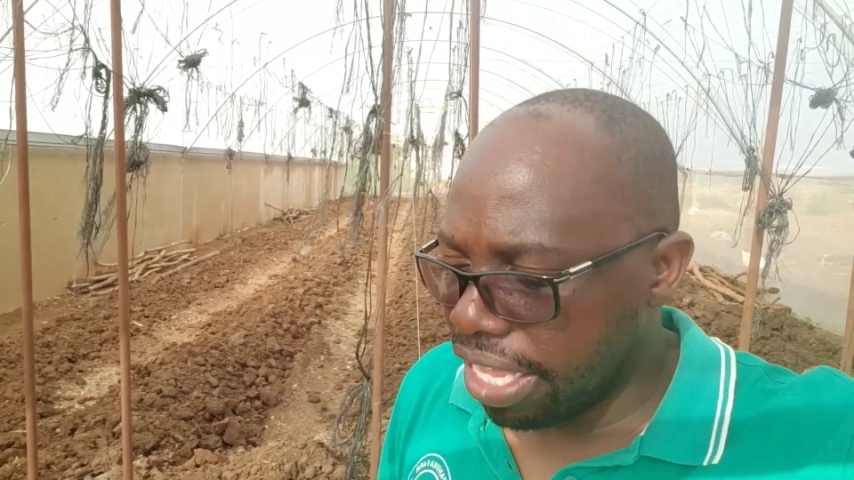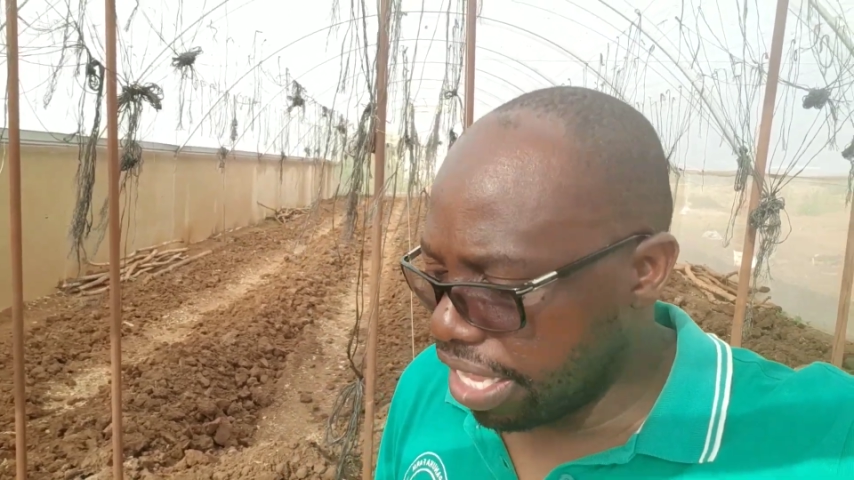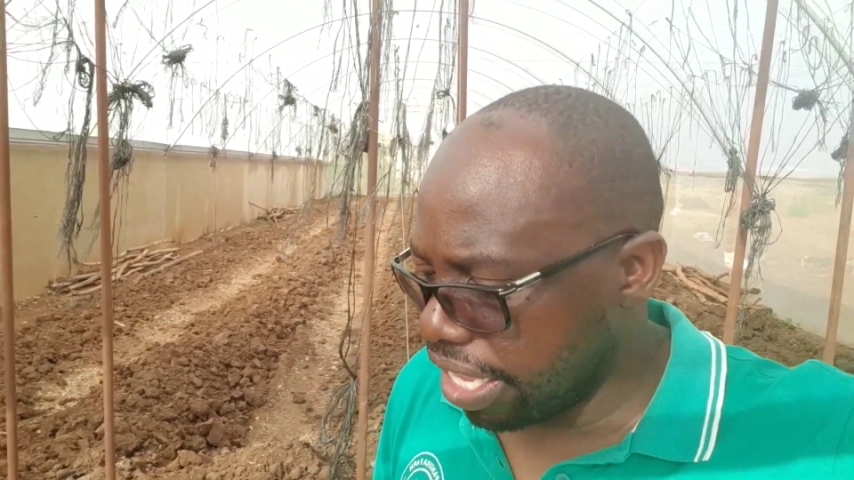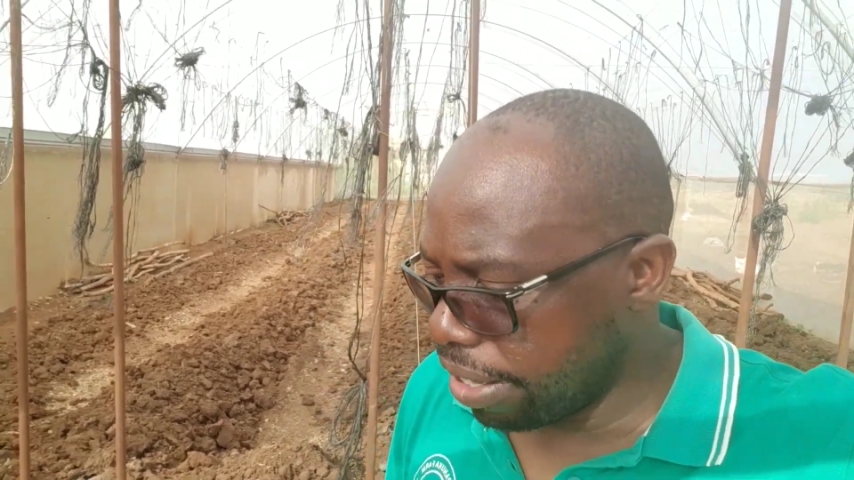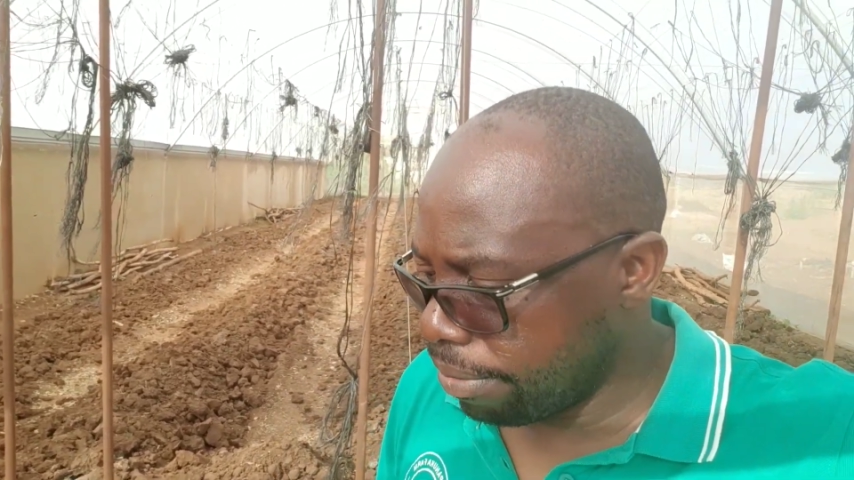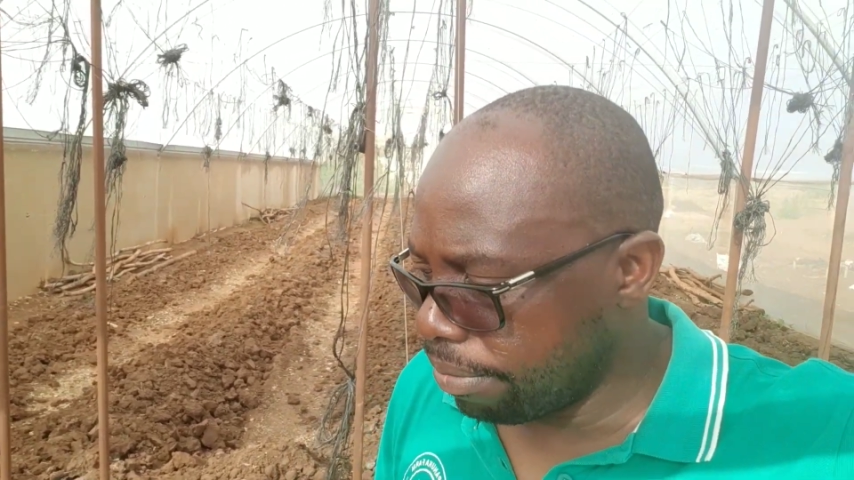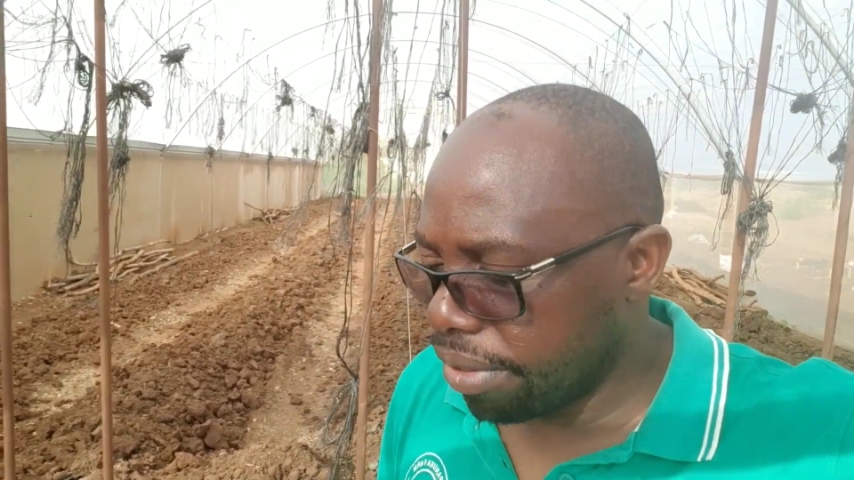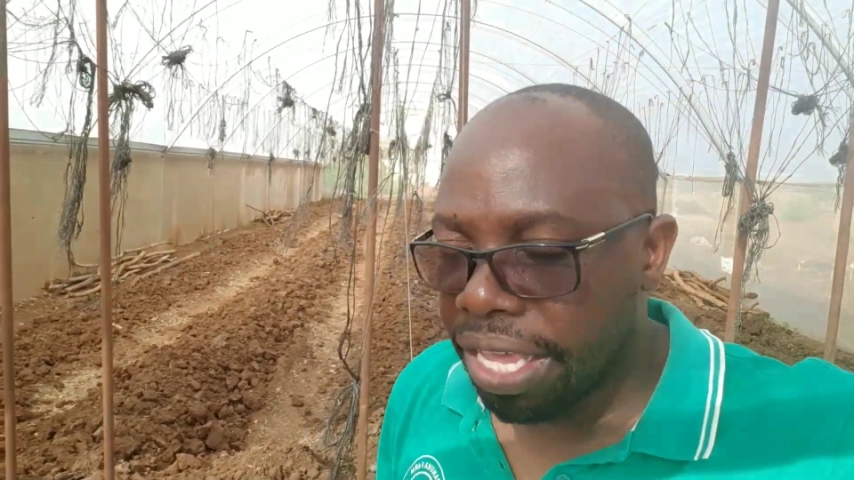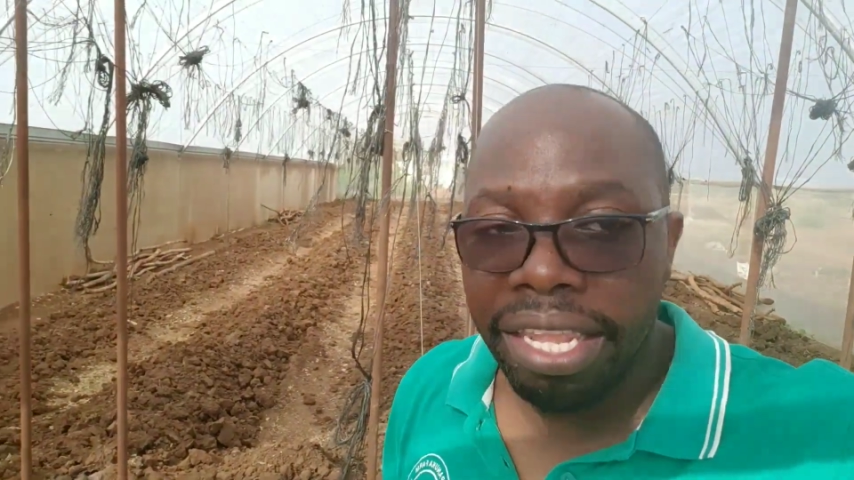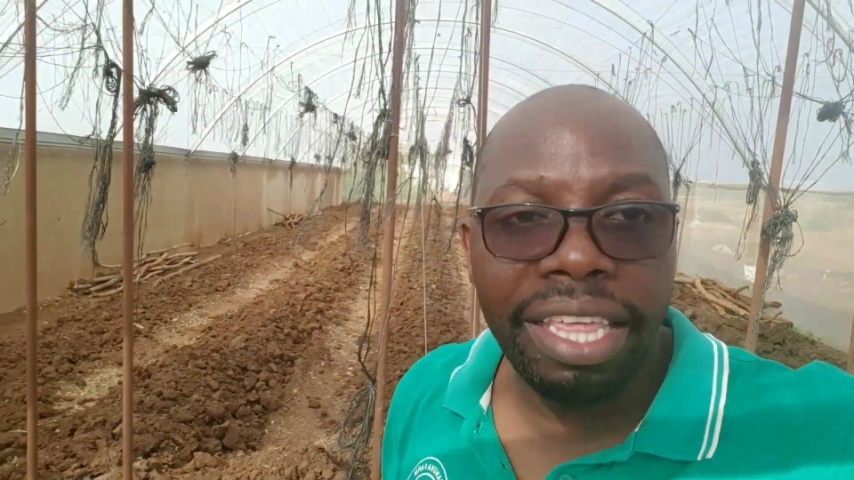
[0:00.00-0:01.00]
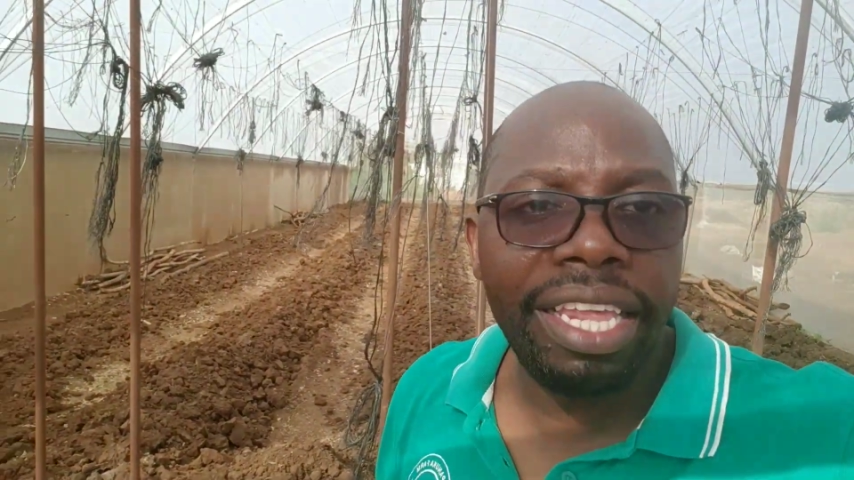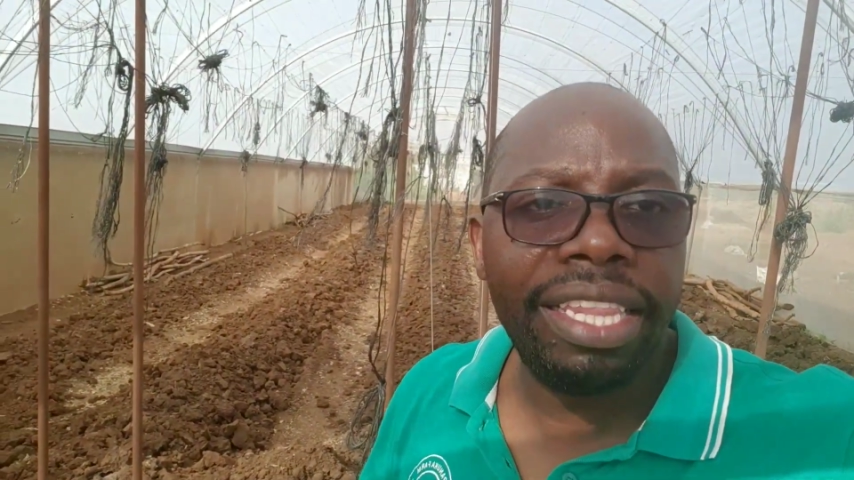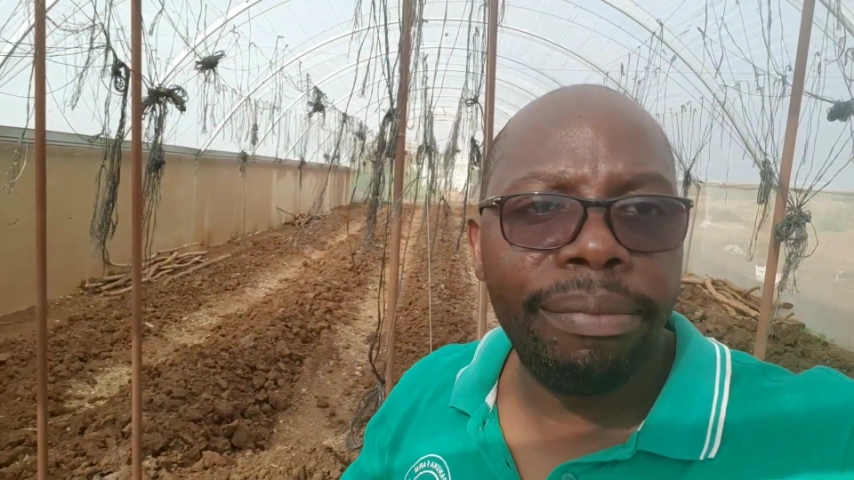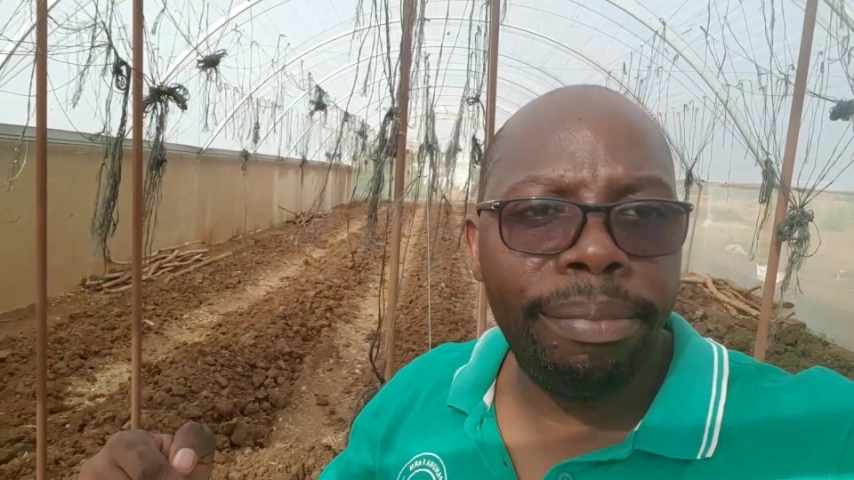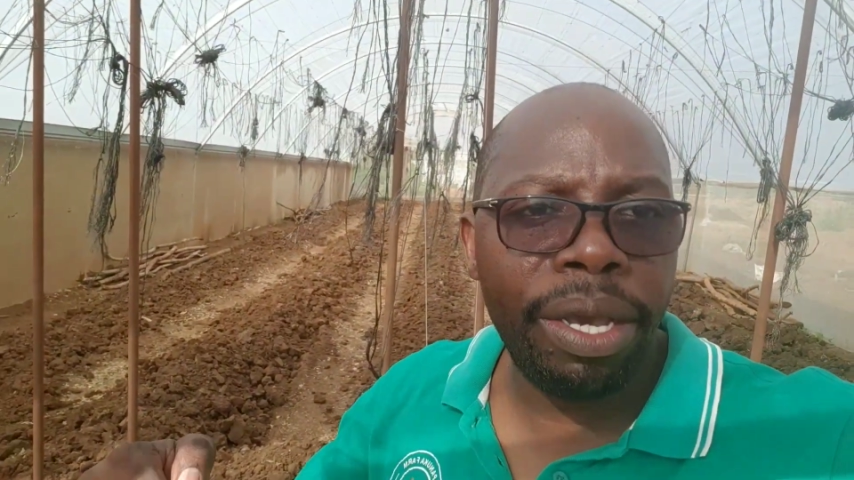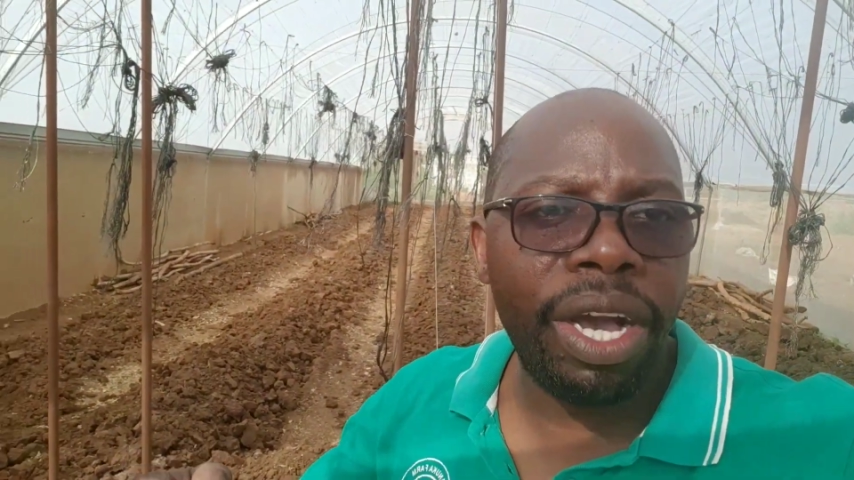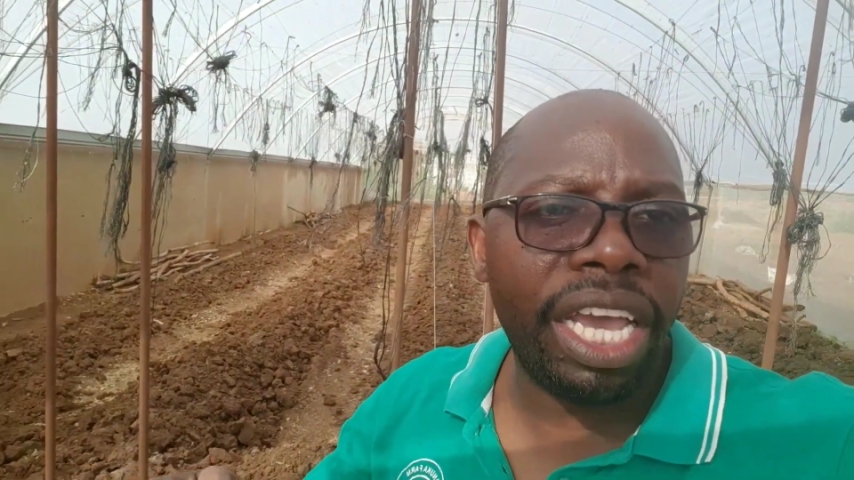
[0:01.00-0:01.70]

um, and then the bell